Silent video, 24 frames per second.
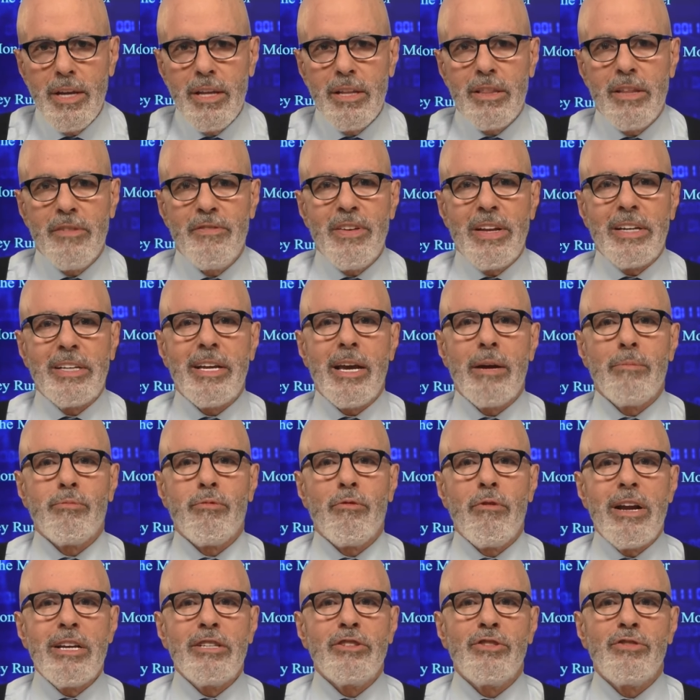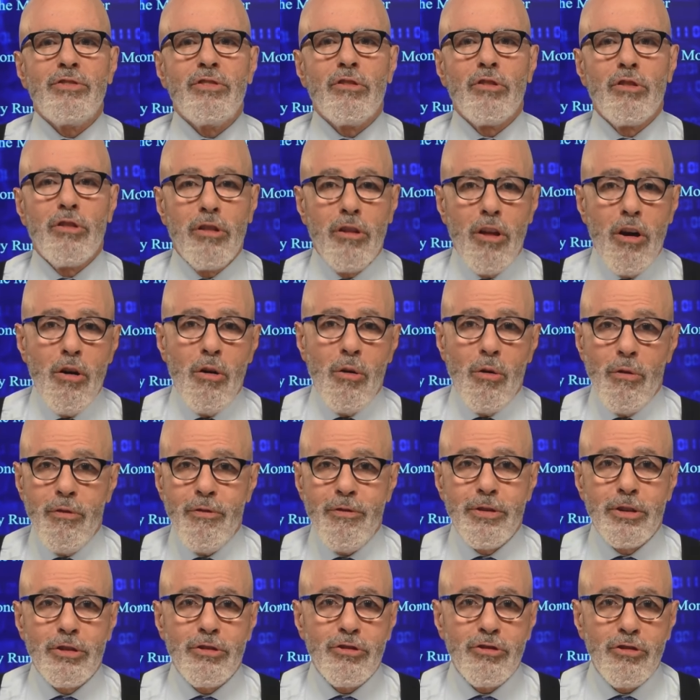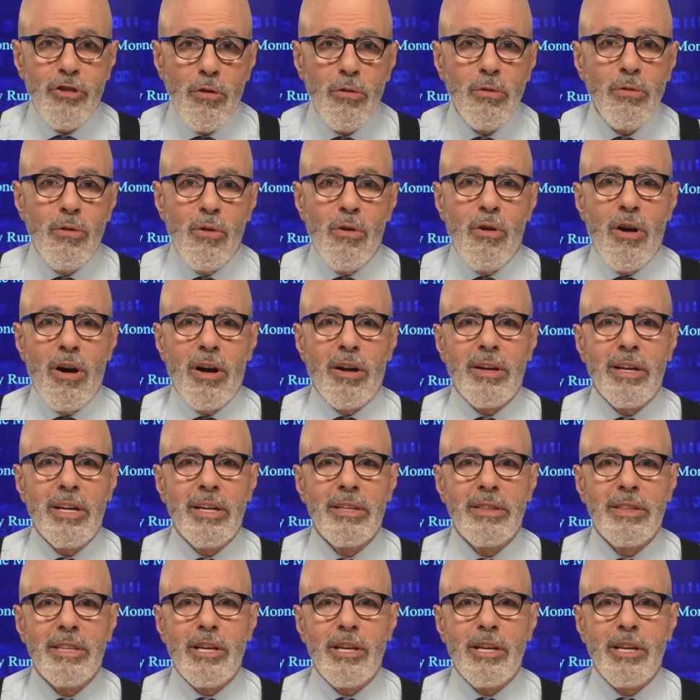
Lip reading: The Fed kept rates low for so long